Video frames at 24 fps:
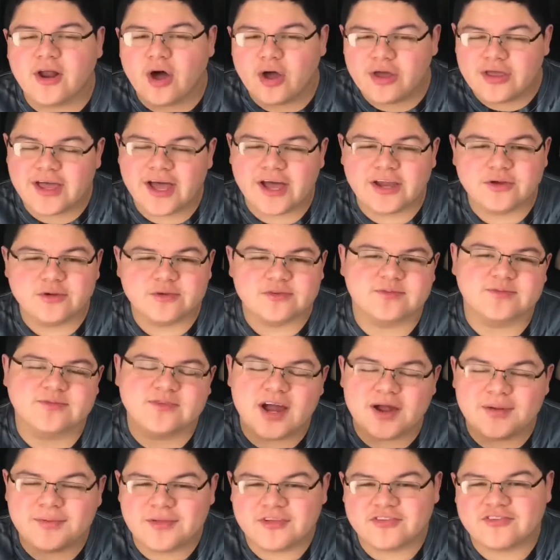All you gotta do is
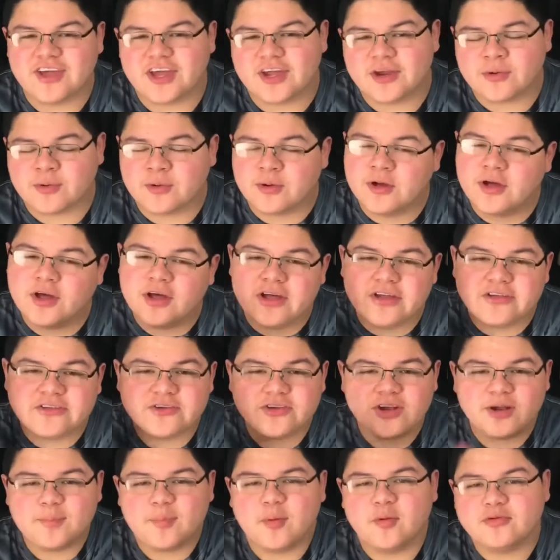subscribe to the channel,
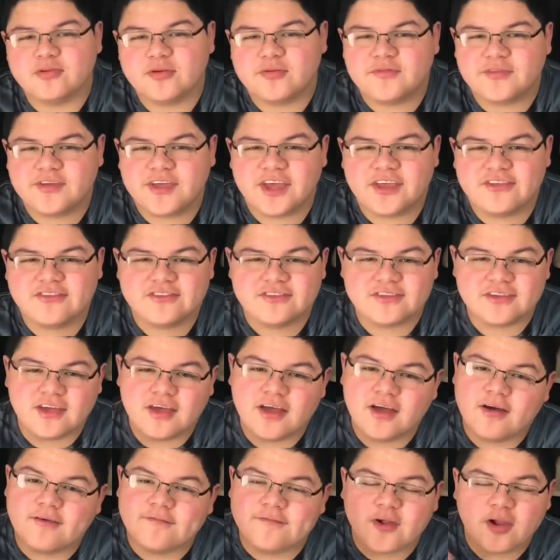turn on post notifications,
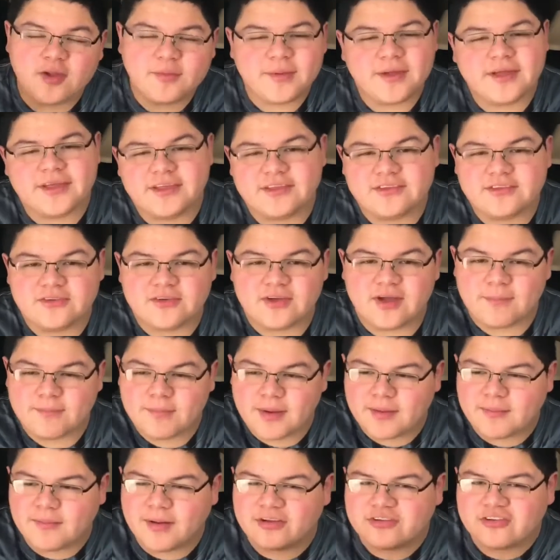follow me on Instagram,
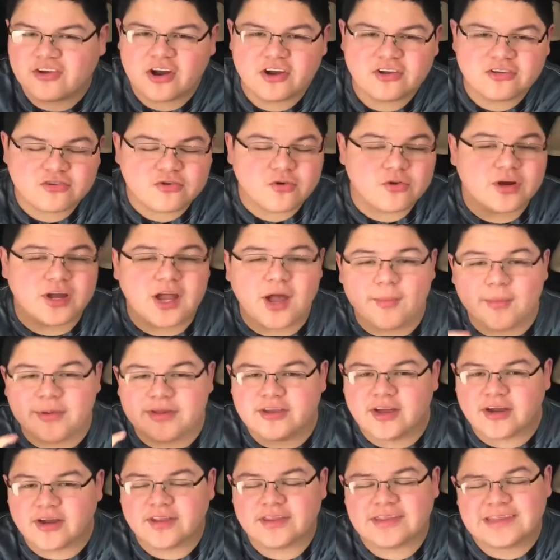Ben Mancha underscore, and comment
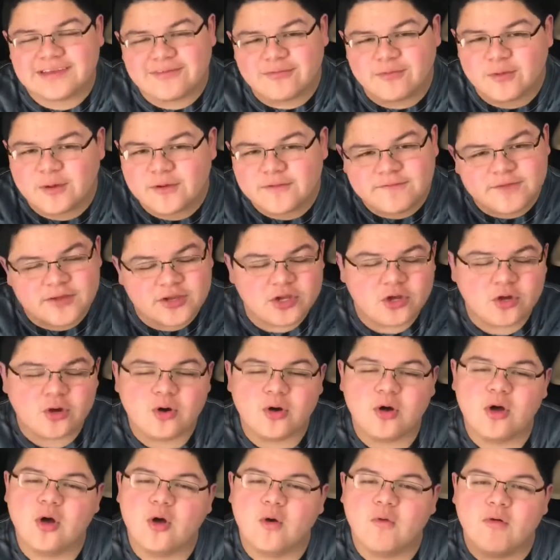down on the giveaway video.